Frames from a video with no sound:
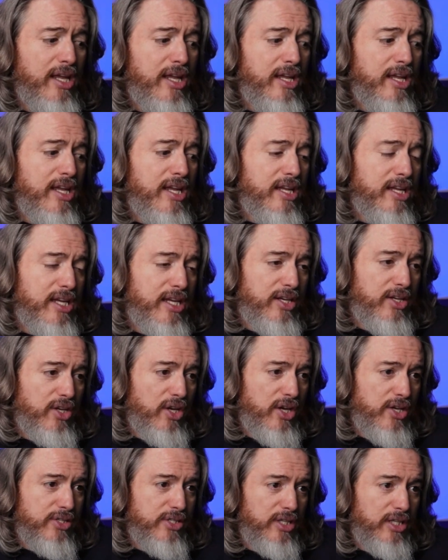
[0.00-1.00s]
He
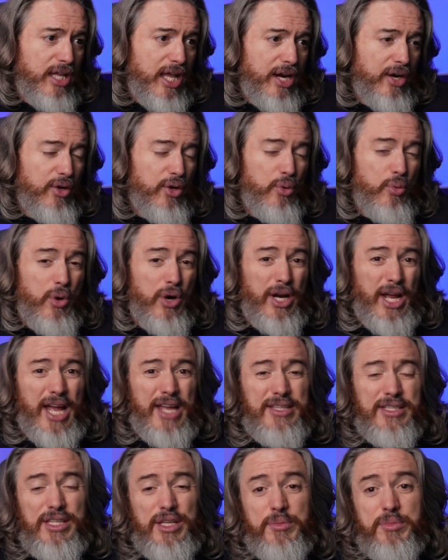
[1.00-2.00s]
does a lot of good work. I
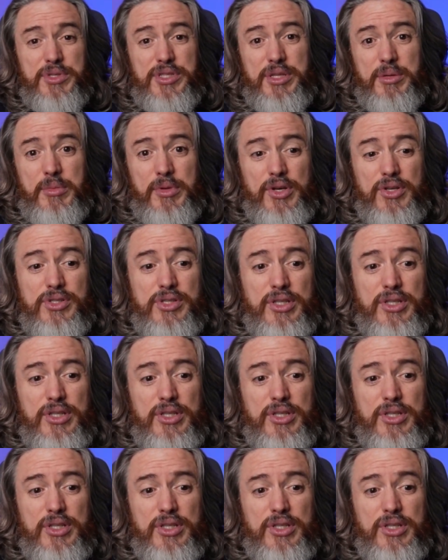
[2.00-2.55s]
see him similar to